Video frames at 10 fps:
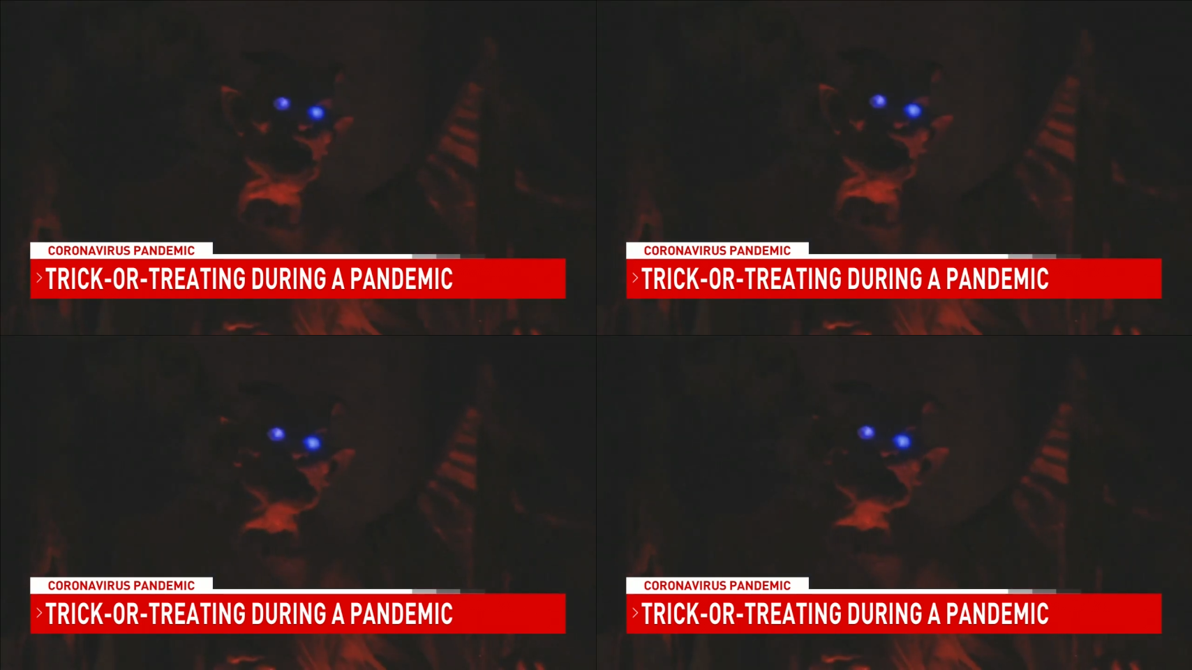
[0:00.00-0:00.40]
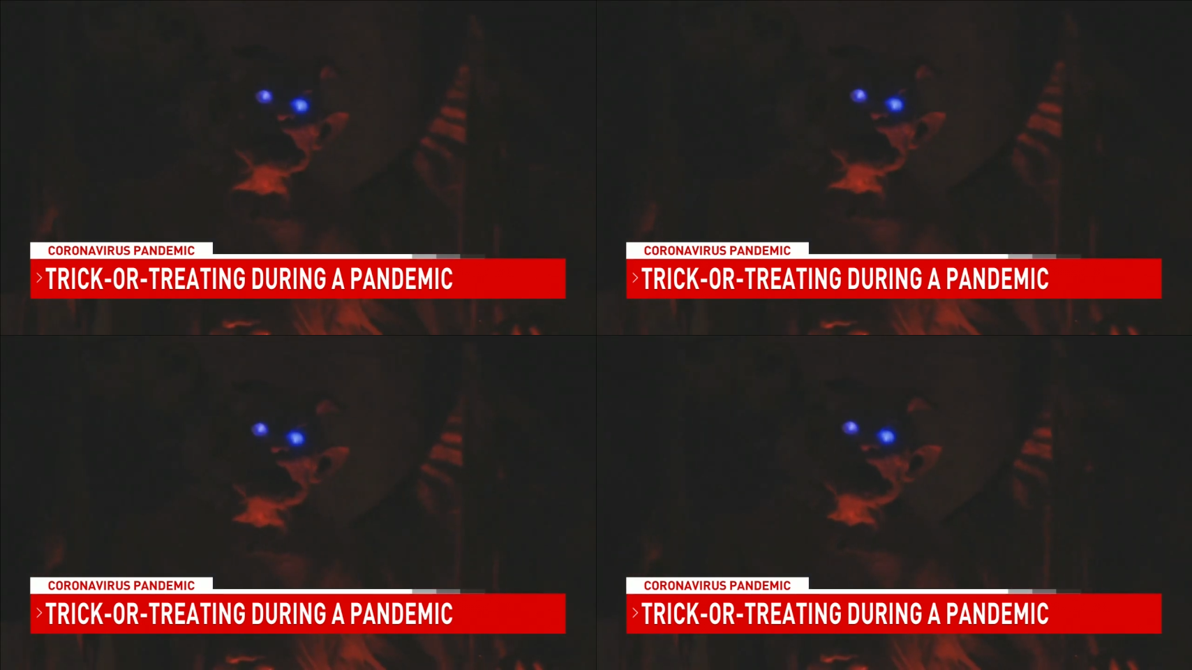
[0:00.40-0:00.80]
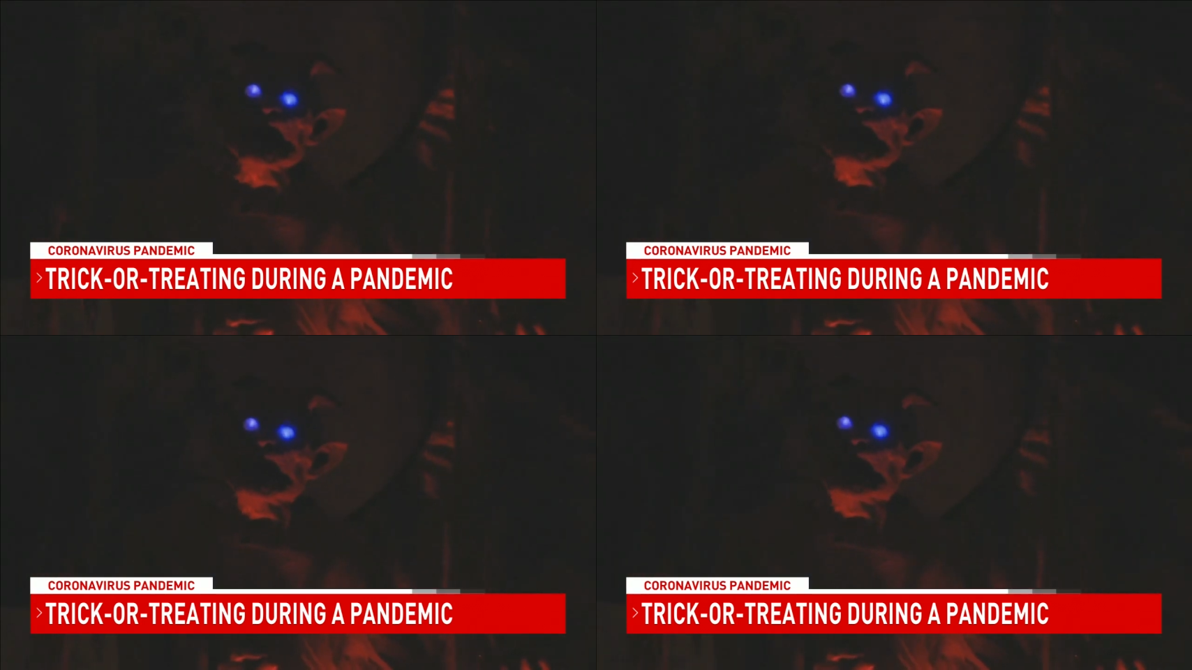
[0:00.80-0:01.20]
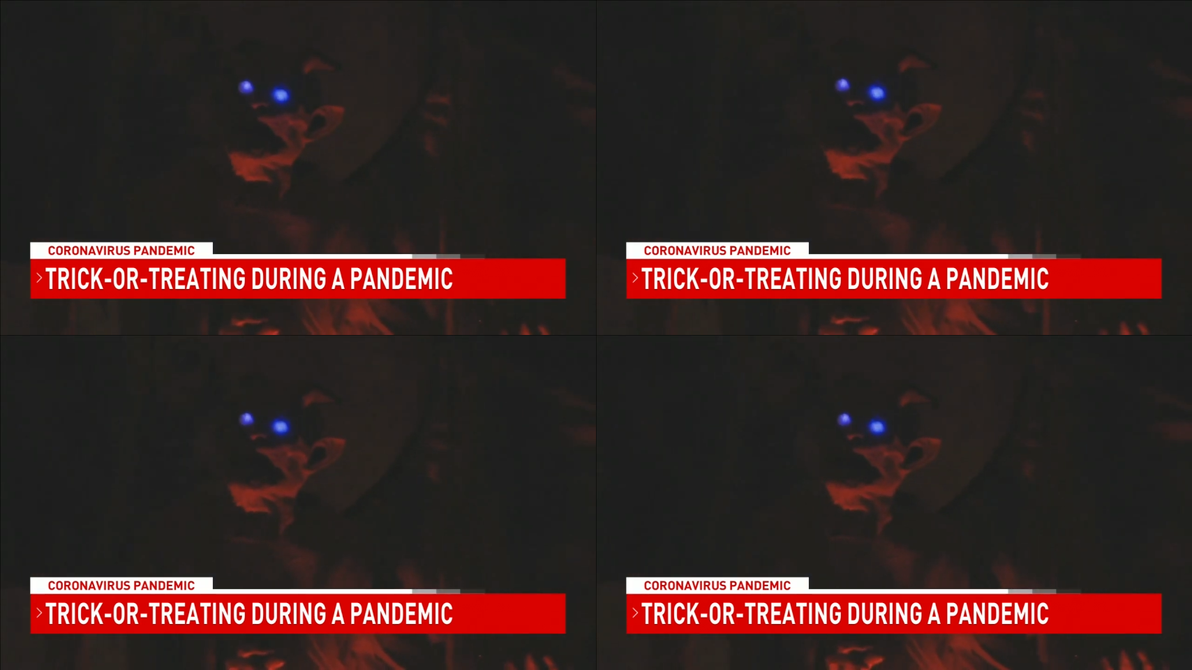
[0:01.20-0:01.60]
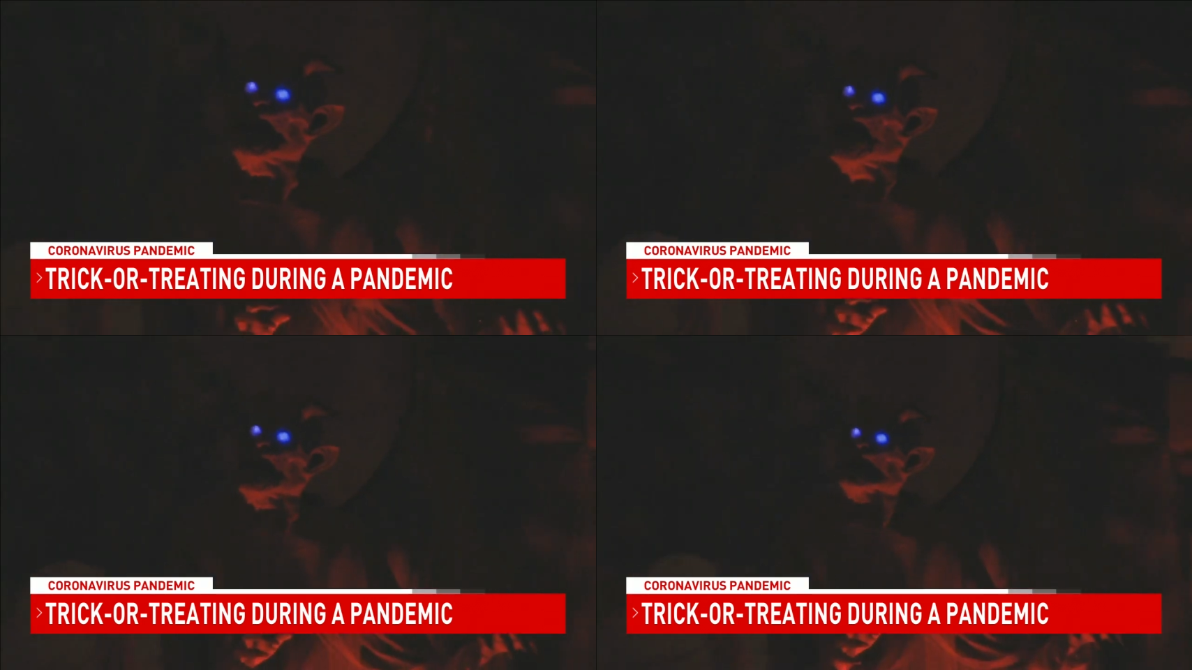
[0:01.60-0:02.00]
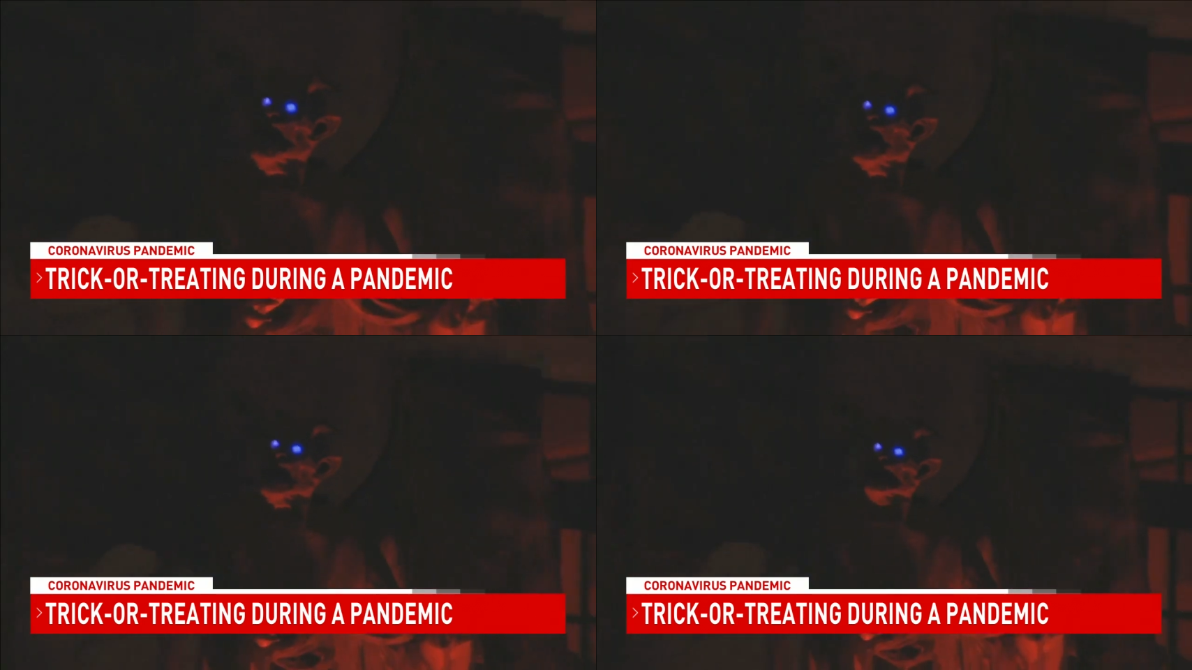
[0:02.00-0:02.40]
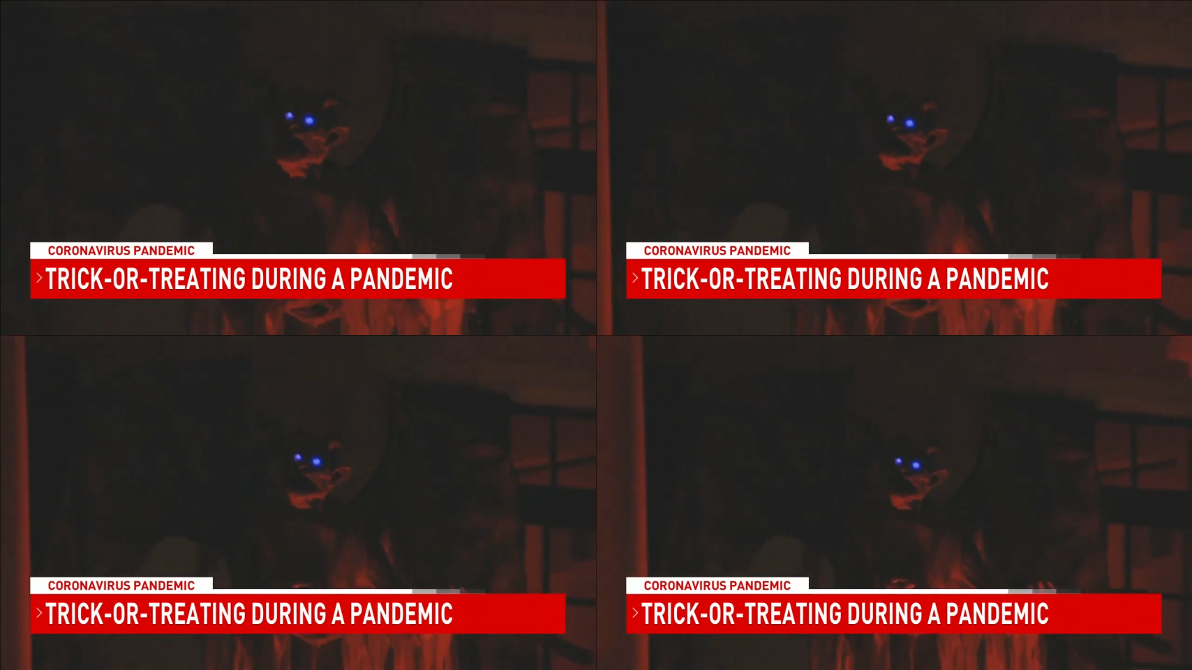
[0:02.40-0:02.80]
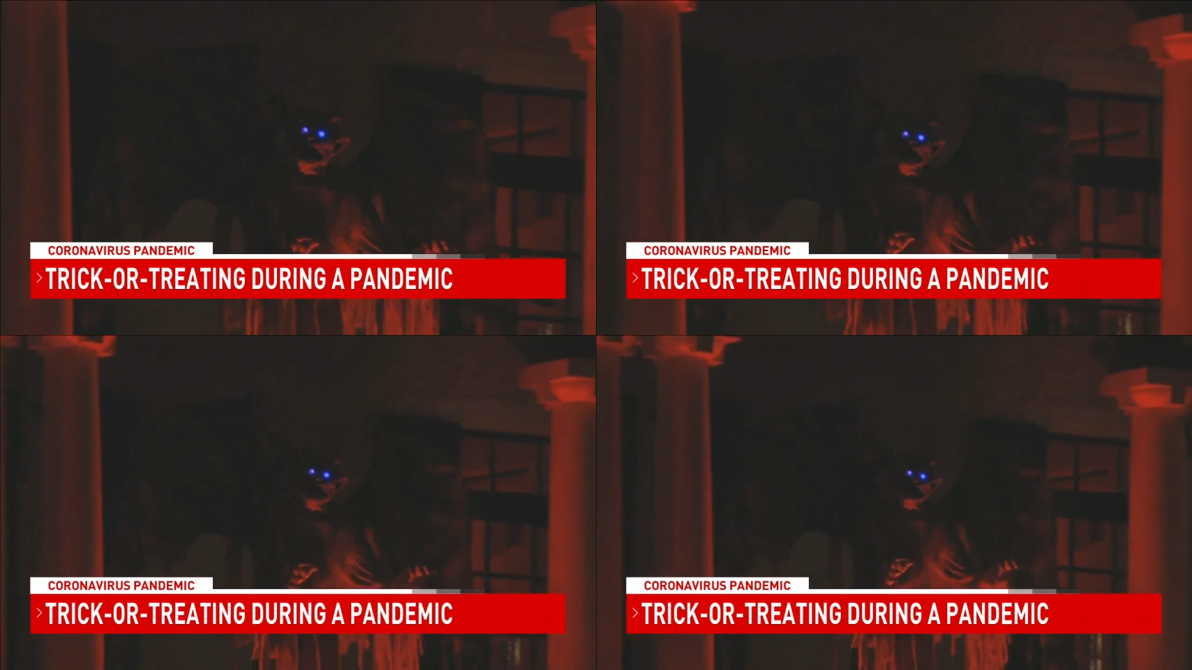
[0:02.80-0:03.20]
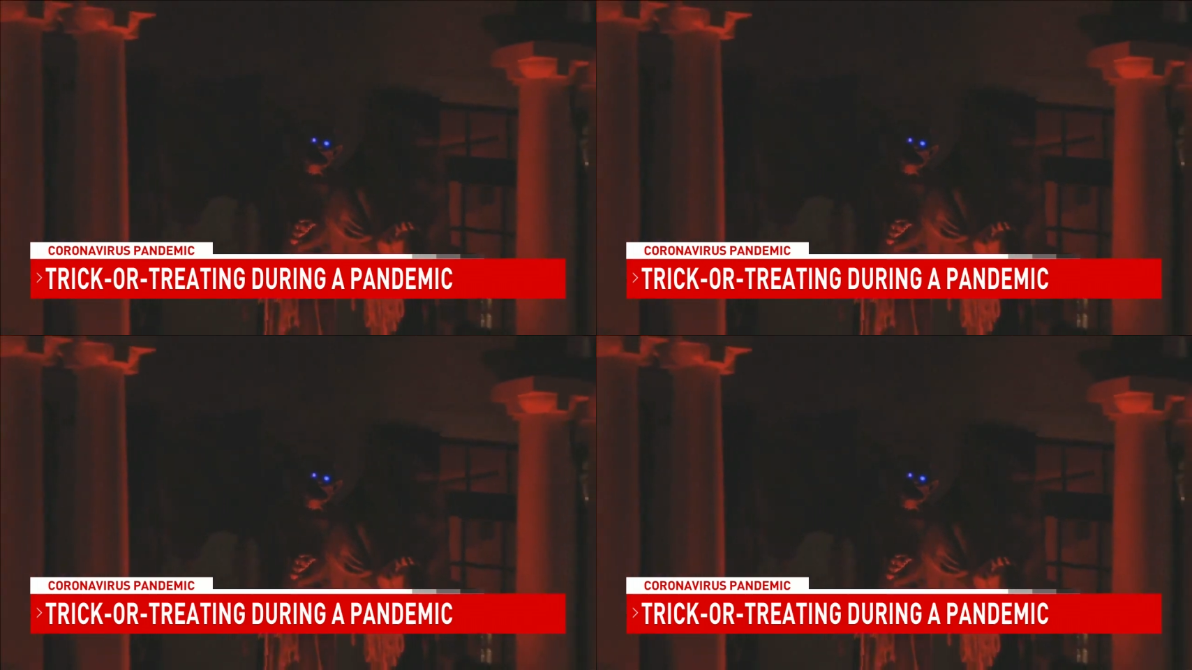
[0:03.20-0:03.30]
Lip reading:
[unreadable: no face in view]